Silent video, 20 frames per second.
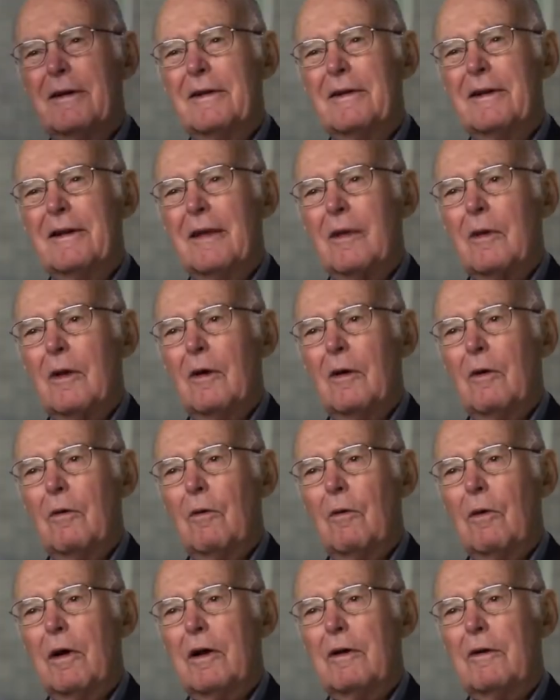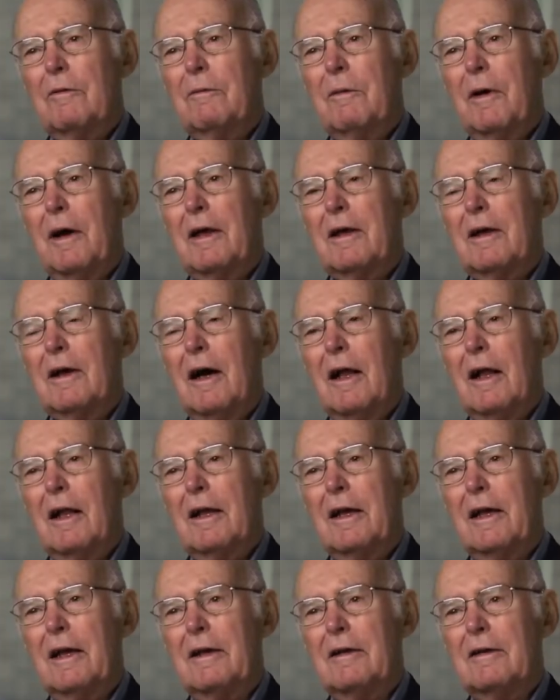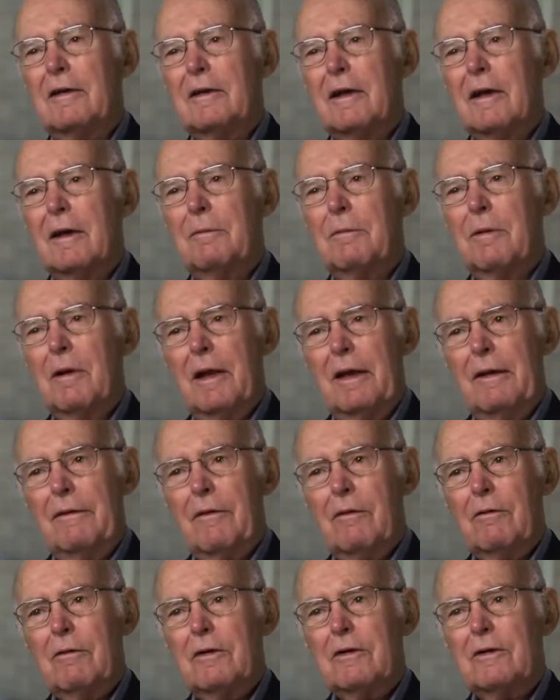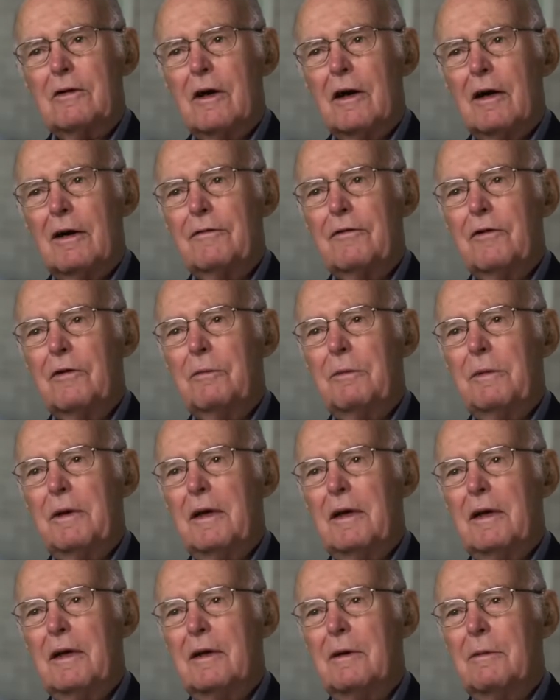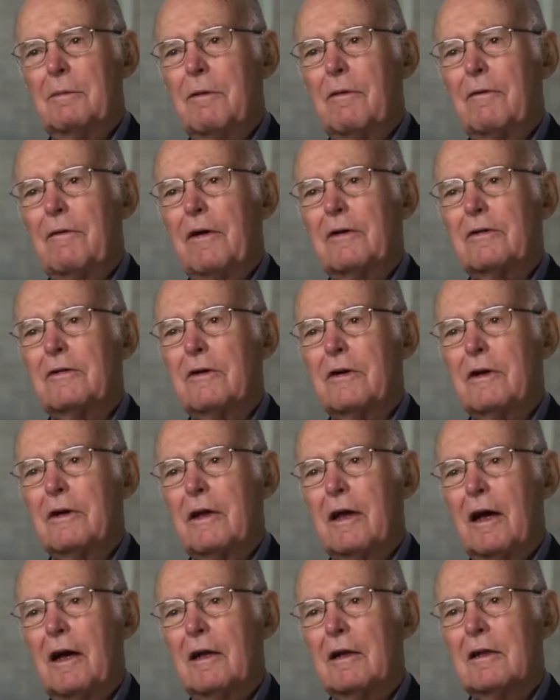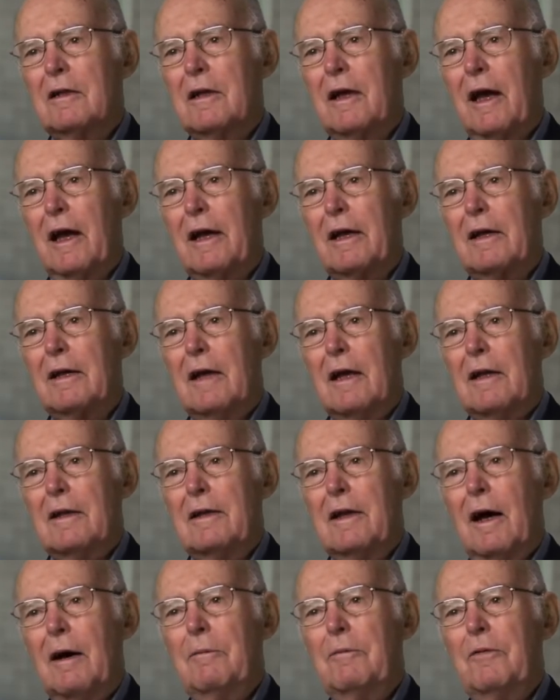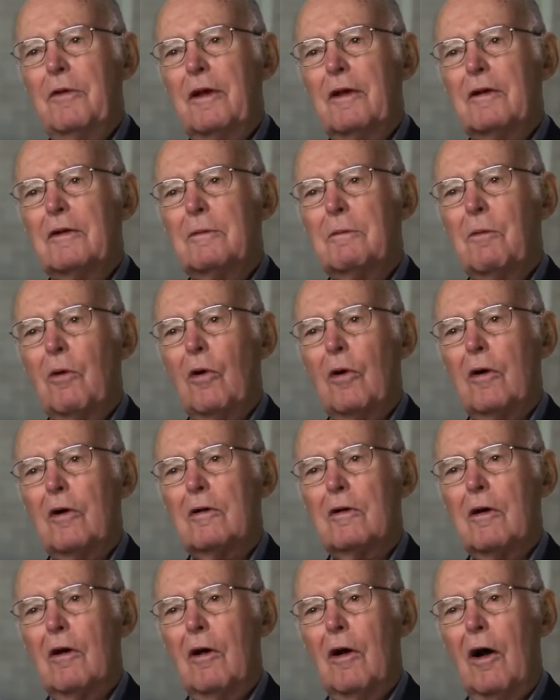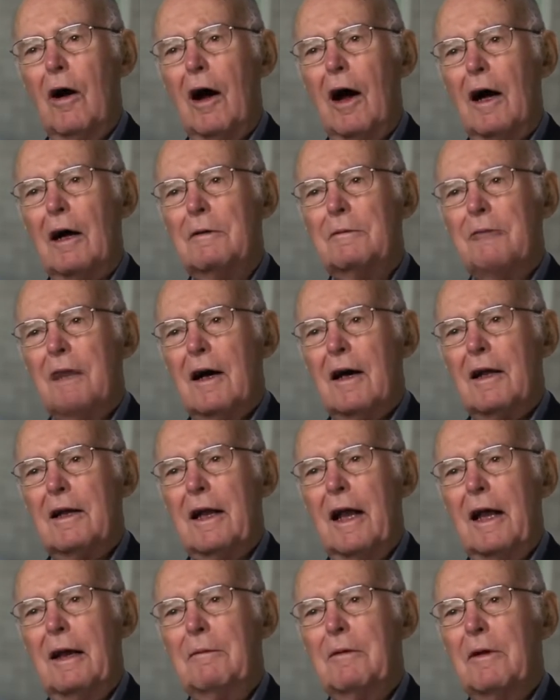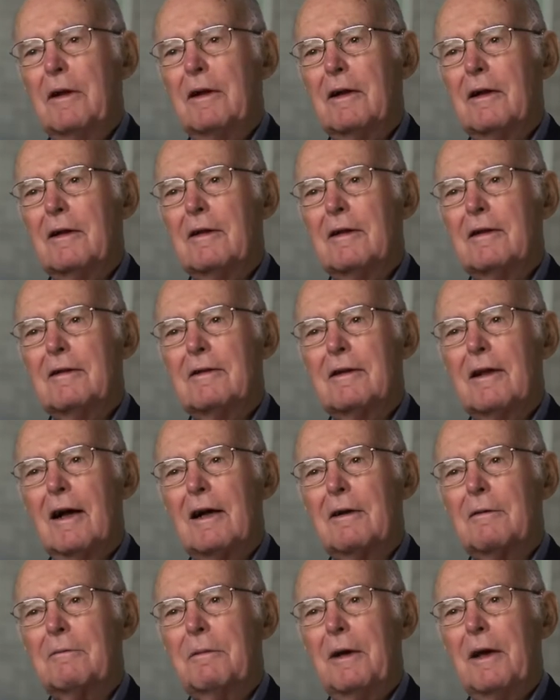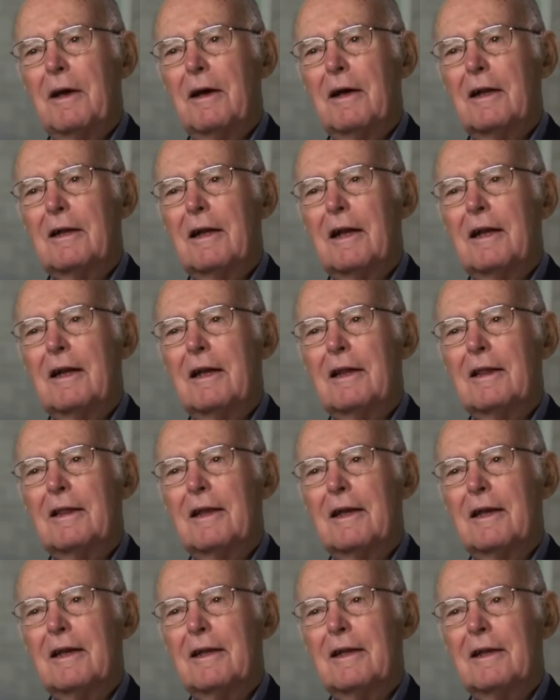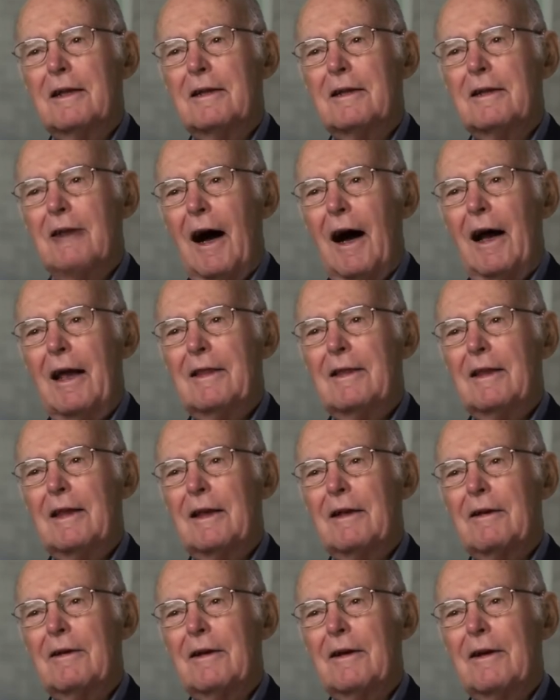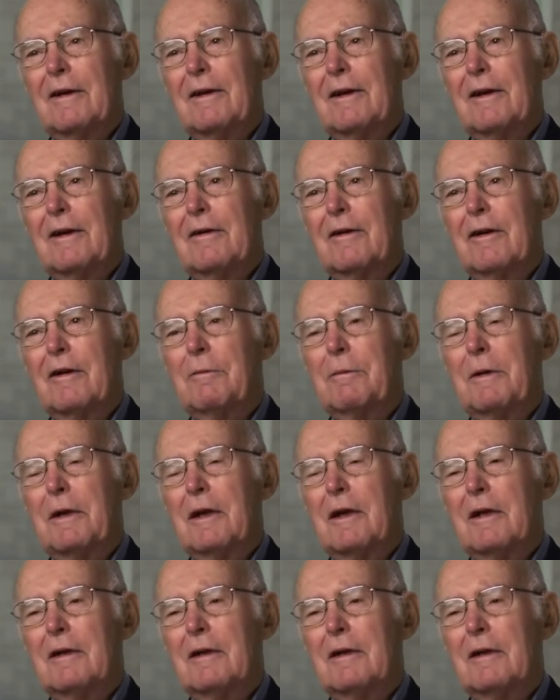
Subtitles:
and one of my colleagues, I believe it was Carver Mead, a professor at Caltech, dubbed this Moore's Law, a name that has stuck beyond anything that I think could have been